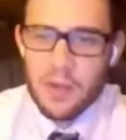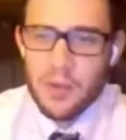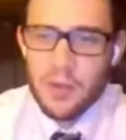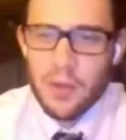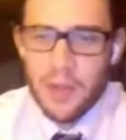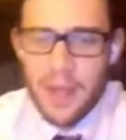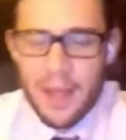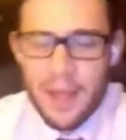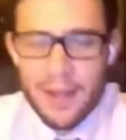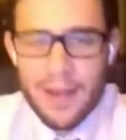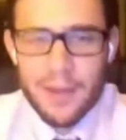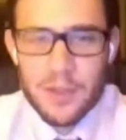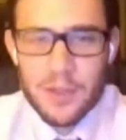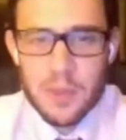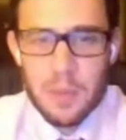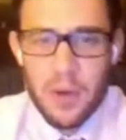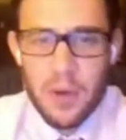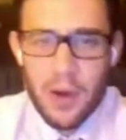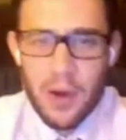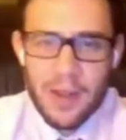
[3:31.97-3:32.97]
Google
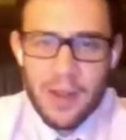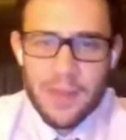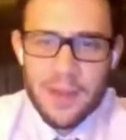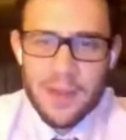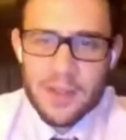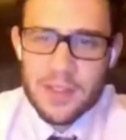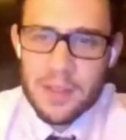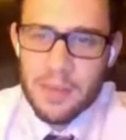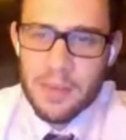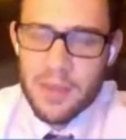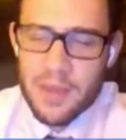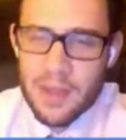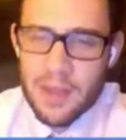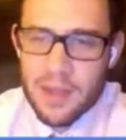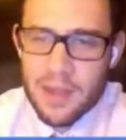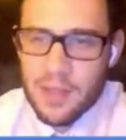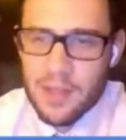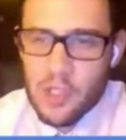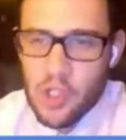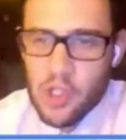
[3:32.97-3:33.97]
Hangouts part. I think some of
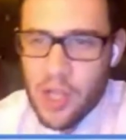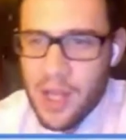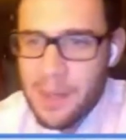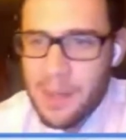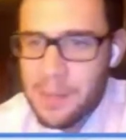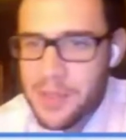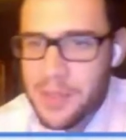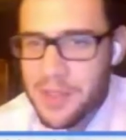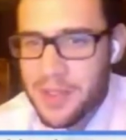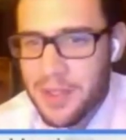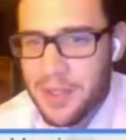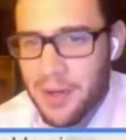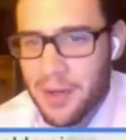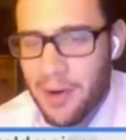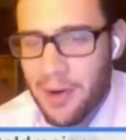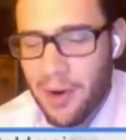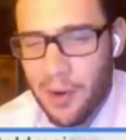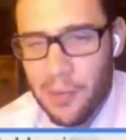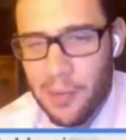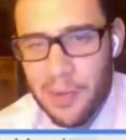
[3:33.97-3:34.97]
the the shapes
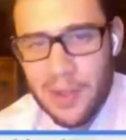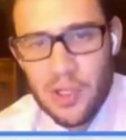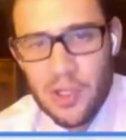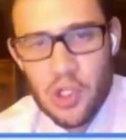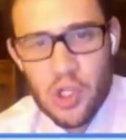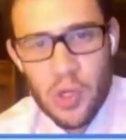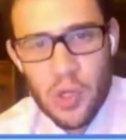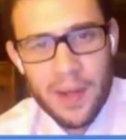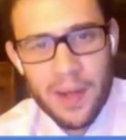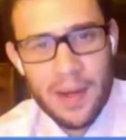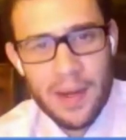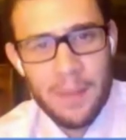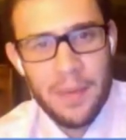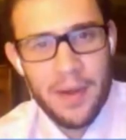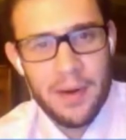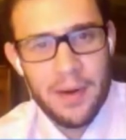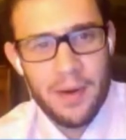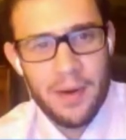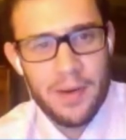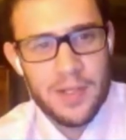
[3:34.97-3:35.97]
aren't really showing
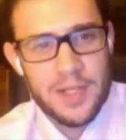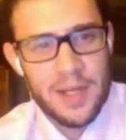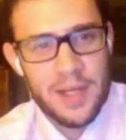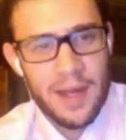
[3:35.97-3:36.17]
up on our side,